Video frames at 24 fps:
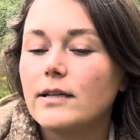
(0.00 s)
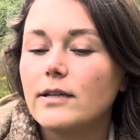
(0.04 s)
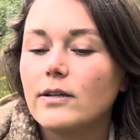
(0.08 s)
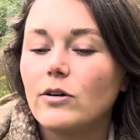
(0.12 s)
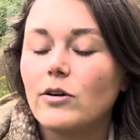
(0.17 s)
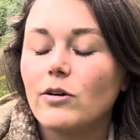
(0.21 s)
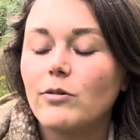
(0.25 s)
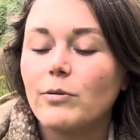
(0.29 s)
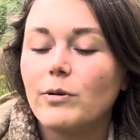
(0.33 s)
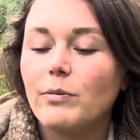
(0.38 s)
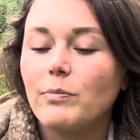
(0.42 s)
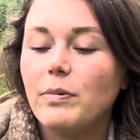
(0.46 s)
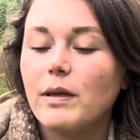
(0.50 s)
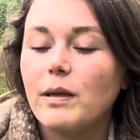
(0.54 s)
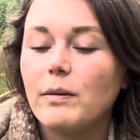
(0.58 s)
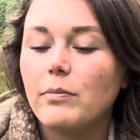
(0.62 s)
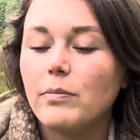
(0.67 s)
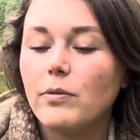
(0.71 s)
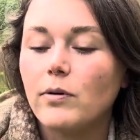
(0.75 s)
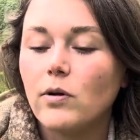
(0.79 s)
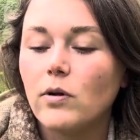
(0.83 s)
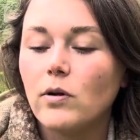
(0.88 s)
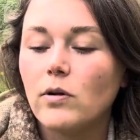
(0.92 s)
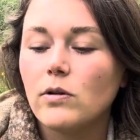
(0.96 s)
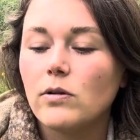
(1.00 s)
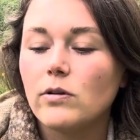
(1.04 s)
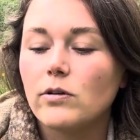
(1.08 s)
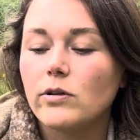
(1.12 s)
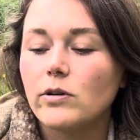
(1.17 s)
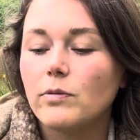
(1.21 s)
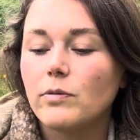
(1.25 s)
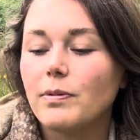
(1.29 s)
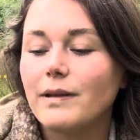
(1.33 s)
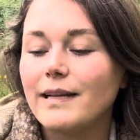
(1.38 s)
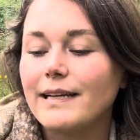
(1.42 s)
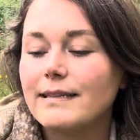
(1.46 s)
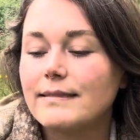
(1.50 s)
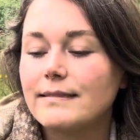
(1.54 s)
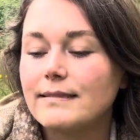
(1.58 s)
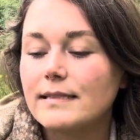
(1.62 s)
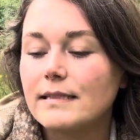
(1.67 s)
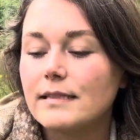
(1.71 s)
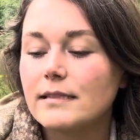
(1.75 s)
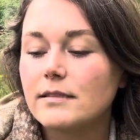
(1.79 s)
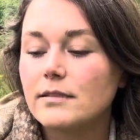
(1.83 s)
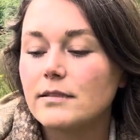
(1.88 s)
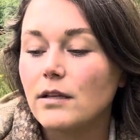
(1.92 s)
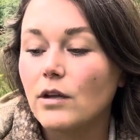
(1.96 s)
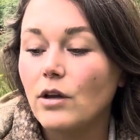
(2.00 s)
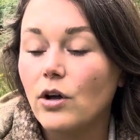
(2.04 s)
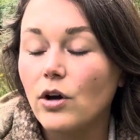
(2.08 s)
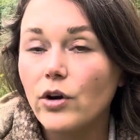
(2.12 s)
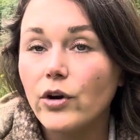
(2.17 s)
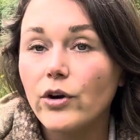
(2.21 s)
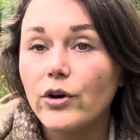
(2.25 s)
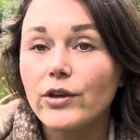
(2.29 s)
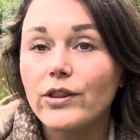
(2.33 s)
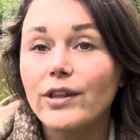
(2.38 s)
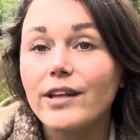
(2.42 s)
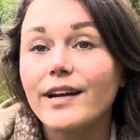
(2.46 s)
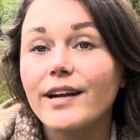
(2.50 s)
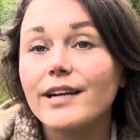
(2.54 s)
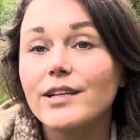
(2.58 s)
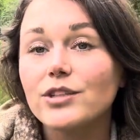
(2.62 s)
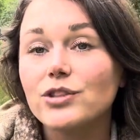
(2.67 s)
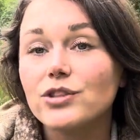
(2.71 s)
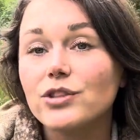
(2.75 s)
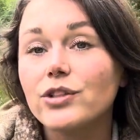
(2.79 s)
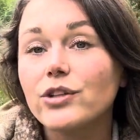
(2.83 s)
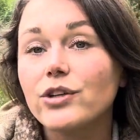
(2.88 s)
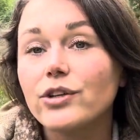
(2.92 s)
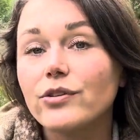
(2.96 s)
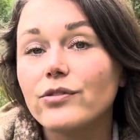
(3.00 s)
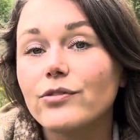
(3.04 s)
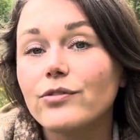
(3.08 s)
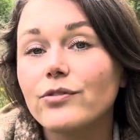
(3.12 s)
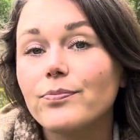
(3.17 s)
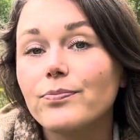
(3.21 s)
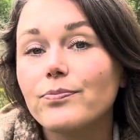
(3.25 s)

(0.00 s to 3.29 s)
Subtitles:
or with people or places longer than I should have,